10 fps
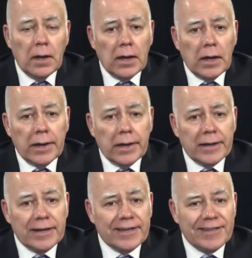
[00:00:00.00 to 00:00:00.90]

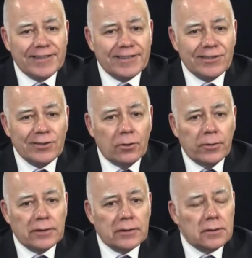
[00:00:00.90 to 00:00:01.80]
Uh, so
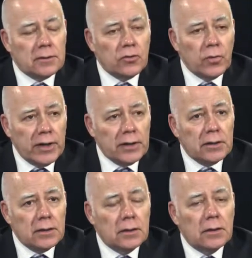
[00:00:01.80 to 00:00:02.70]
it's a great
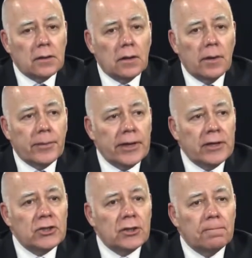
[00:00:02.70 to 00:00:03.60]

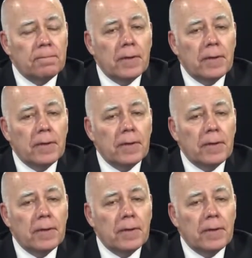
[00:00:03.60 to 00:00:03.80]
combination.